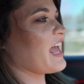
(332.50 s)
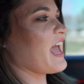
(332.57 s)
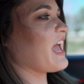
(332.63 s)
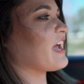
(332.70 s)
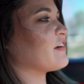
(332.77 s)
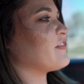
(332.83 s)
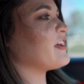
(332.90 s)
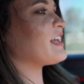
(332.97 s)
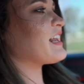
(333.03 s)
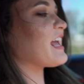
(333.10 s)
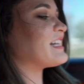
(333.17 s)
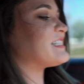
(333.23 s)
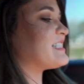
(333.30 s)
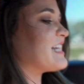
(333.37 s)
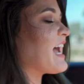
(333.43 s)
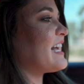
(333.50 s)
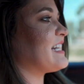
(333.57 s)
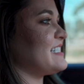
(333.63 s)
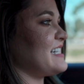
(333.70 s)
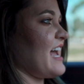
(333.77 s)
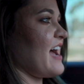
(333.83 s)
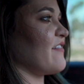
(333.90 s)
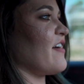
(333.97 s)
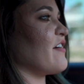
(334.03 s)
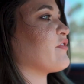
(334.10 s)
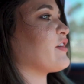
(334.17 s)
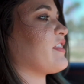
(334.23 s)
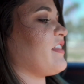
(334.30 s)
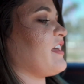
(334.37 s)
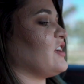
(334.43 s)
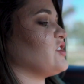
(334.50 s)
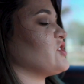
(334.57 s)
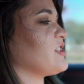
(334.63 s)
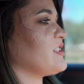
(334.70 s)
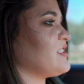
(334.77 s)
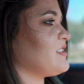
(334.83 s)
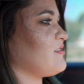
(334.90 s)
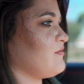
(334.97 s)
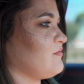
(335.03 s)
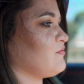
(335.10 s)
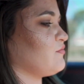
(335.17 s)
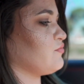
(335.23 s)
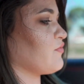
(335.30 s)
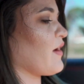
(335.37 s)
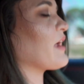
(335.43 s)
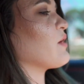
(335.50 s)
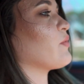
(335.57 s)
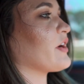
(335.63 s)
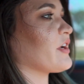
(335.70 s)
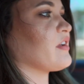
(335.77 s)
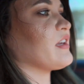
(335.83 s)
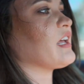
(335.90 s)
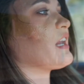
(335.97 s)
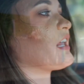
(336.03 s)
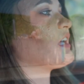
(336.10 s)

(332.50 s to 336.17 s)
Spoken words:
the hang of it, it's nice to have everything just right where you need